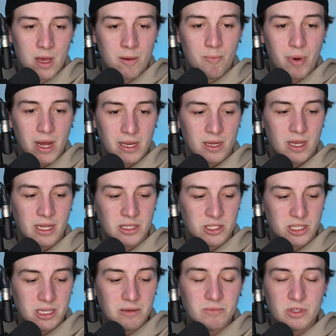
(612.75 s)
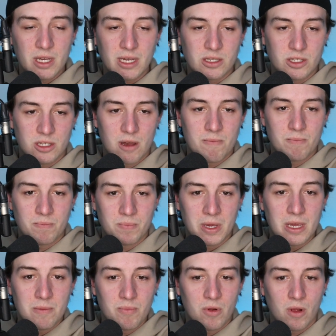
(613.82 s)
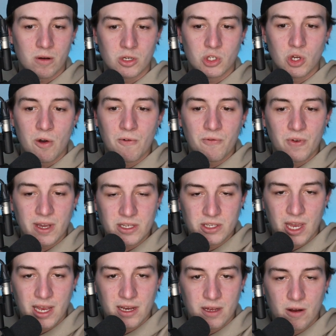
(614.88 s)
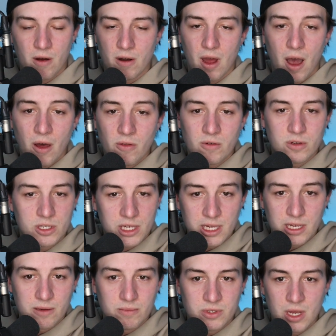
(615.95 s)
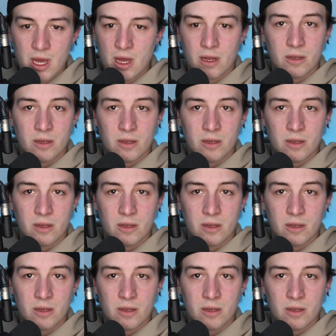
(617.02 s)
But it seems like some people are so fixated on other teams,